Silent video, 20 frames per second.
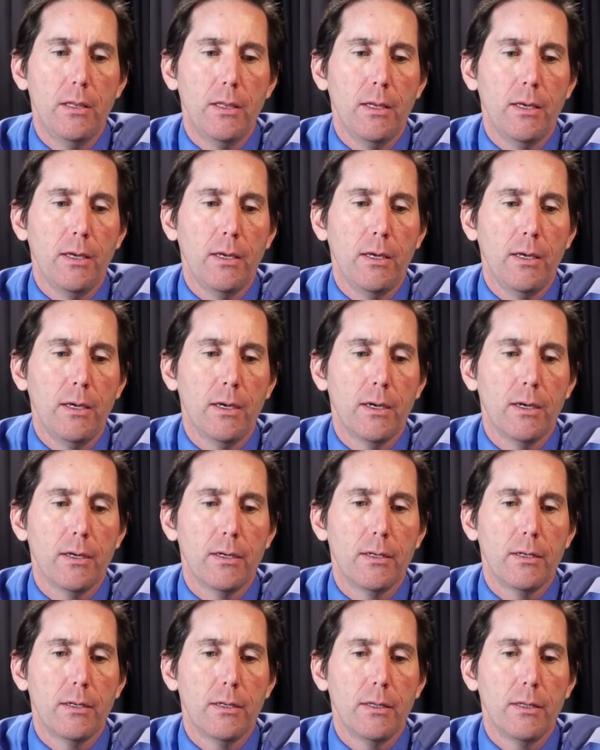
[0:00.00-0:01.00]

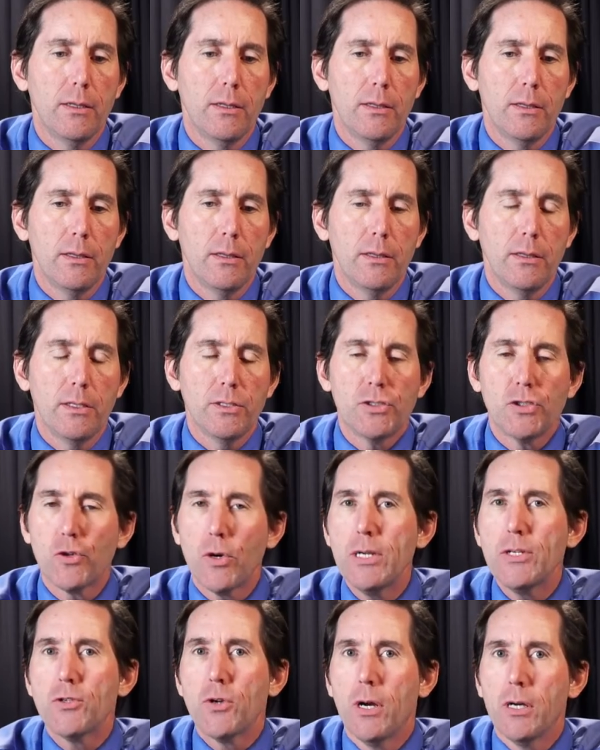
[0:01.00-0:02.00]
The
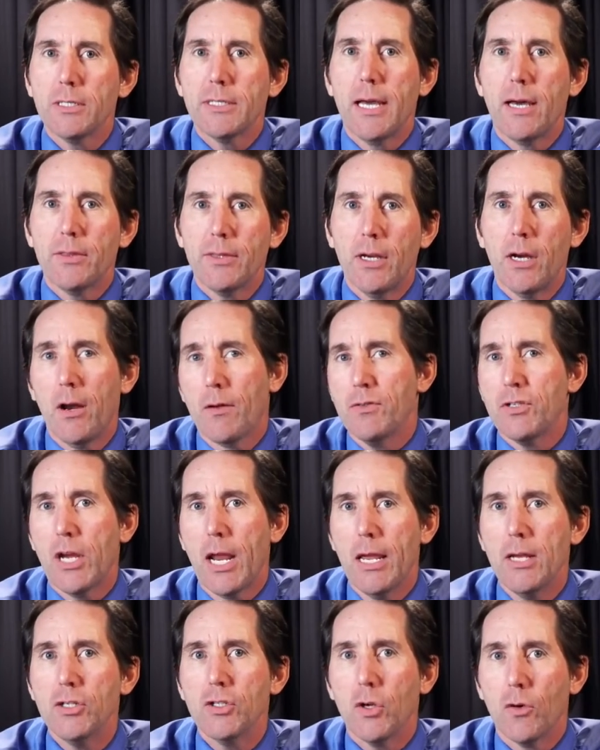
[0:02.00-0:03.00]
street drugs out there have
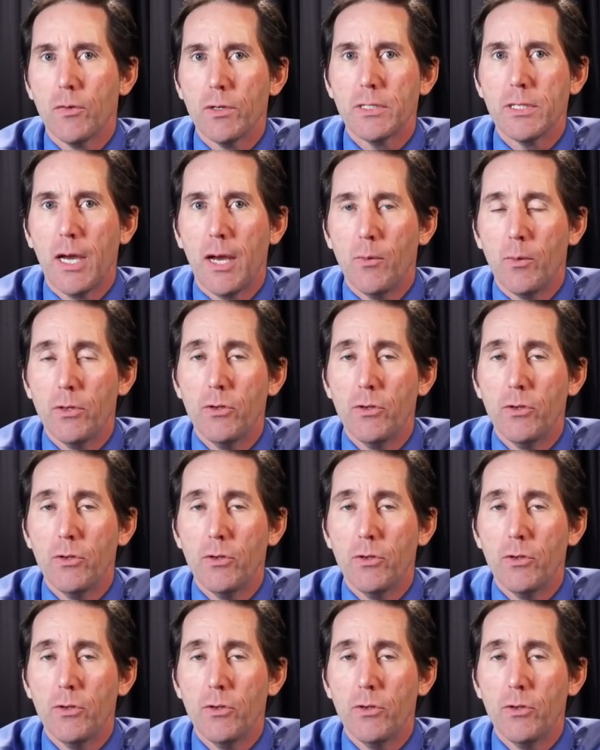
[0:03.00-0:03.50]
changed over time.